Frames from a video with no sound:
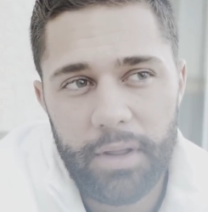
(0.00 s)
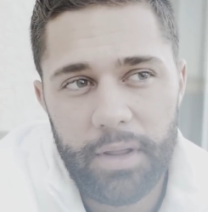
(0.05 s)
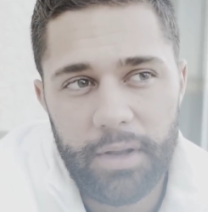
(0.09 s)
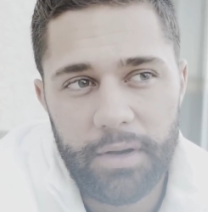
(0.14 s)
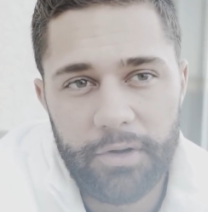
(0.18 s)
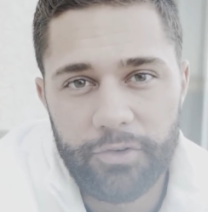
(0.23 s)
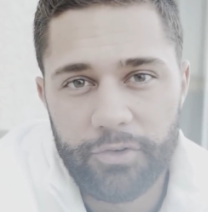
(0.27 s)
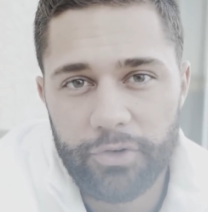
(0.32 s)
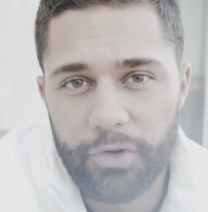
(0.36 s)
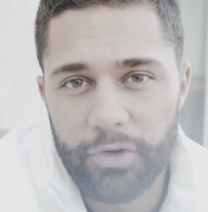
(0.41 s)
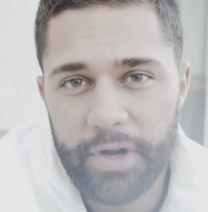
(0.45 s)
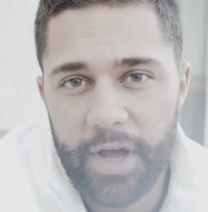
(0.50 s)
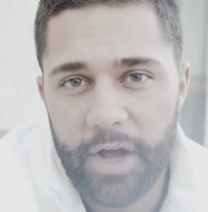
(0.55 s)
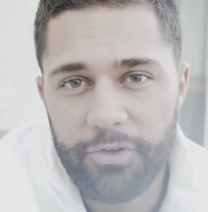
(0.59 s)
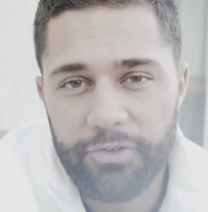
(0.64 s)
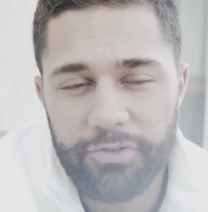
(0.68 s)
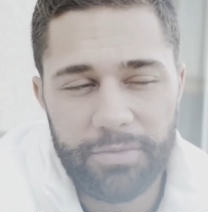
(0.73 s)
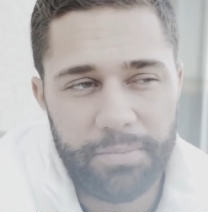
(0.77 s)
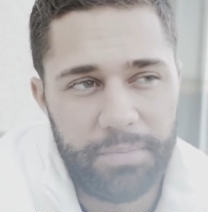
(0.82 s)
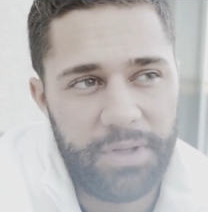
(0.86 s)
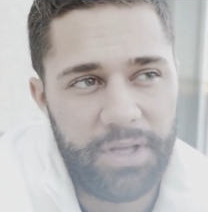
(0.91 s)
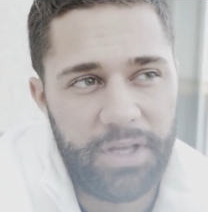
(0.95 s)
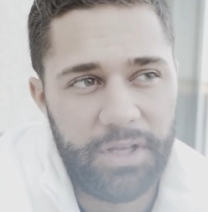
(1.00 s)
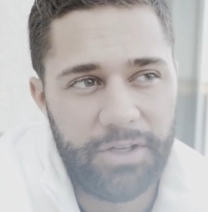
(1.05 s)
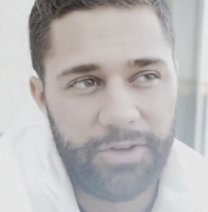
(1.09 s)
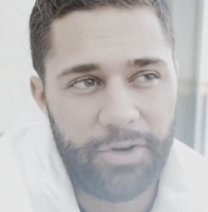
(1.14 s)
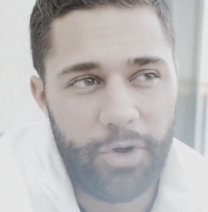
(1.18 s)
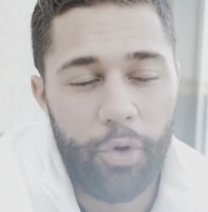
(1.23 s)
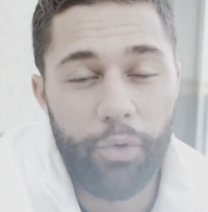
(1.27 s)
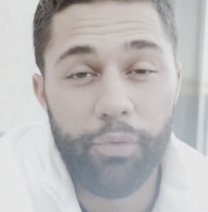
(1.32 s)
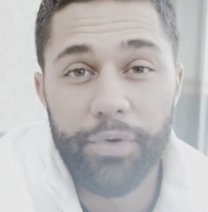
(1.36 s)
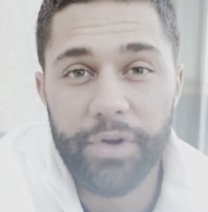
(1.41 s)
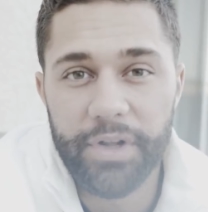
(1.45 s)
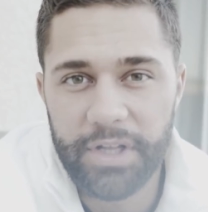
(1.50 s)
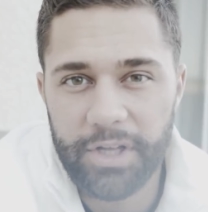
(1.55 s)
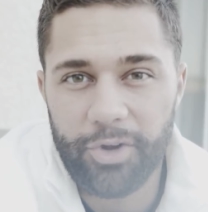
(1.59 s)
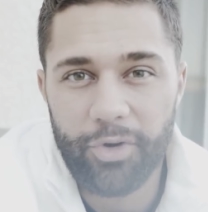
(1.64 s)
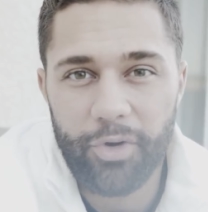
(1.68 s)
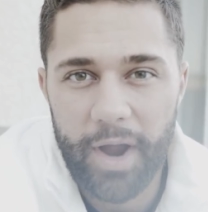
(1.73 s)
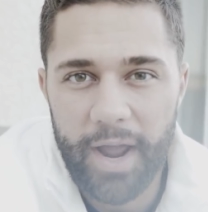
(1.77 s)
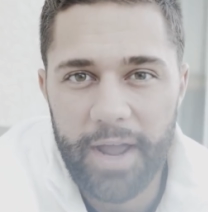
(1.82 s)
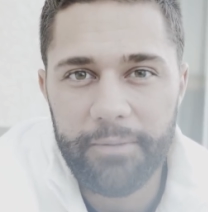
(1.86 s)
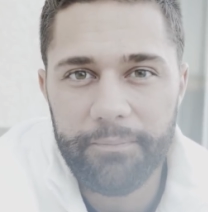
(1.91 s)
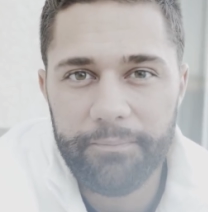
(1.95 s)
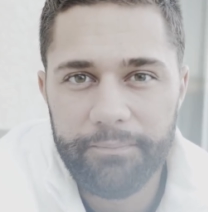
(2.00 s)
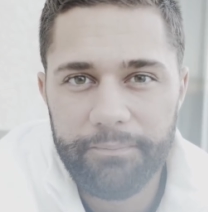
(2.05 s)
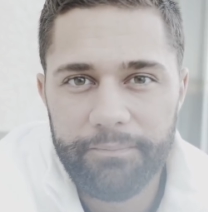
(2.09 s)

And it turned out to be, really great.